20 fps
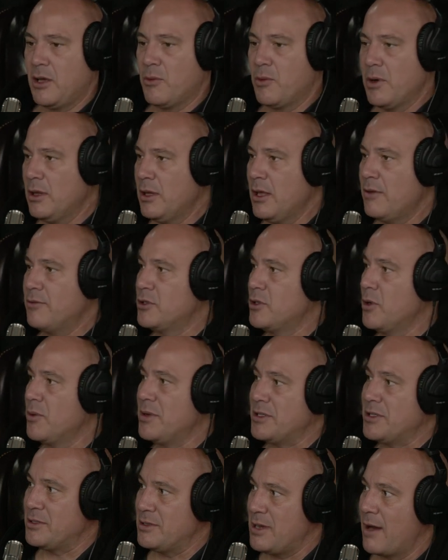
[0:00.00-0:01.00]
we live as though
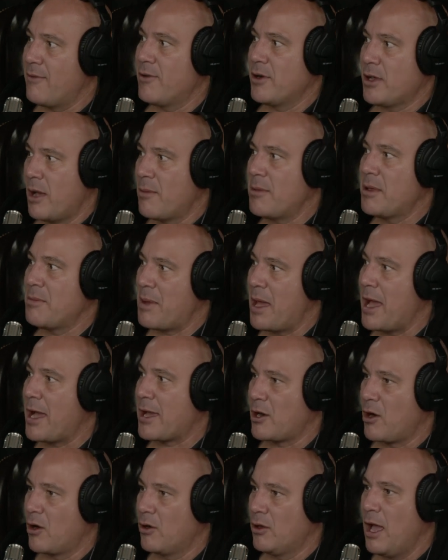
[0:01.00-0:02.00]
never coming
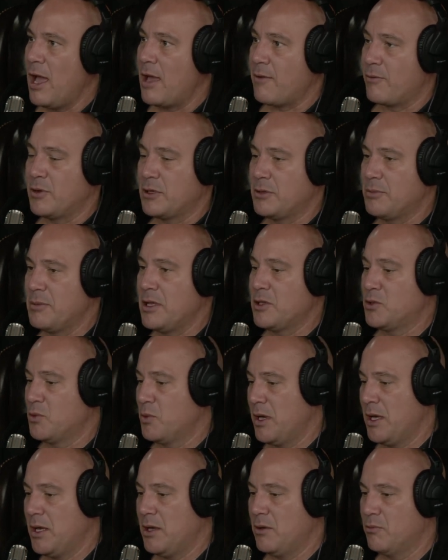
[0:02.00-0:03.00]
back in our life, which means
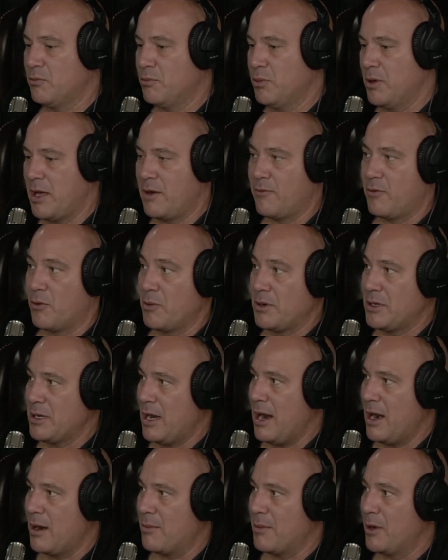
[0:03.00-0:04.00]
we plan for
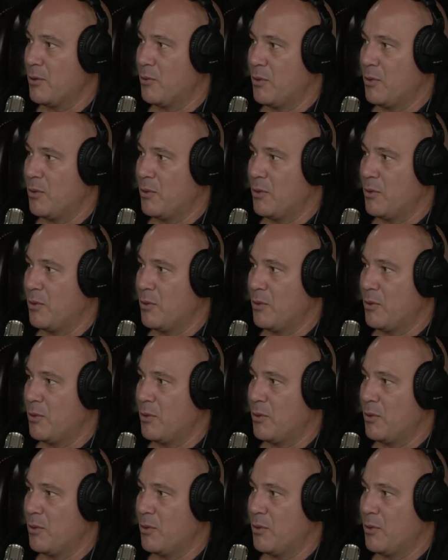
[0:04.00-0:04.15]
retirement.